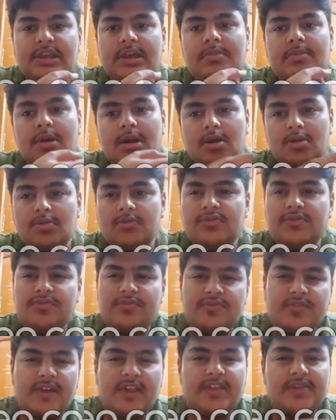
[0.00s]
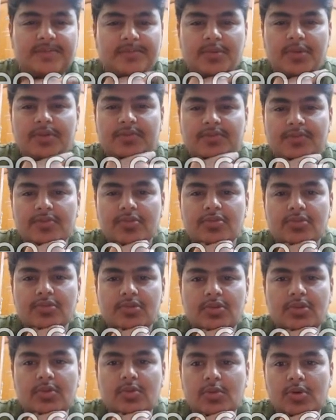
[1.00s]
about
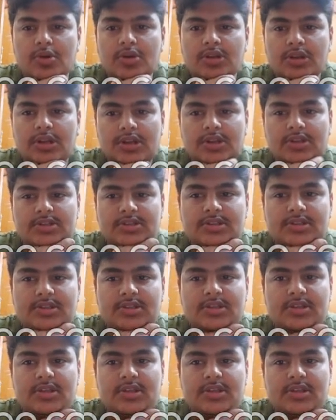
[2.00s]
5.4 watt hours.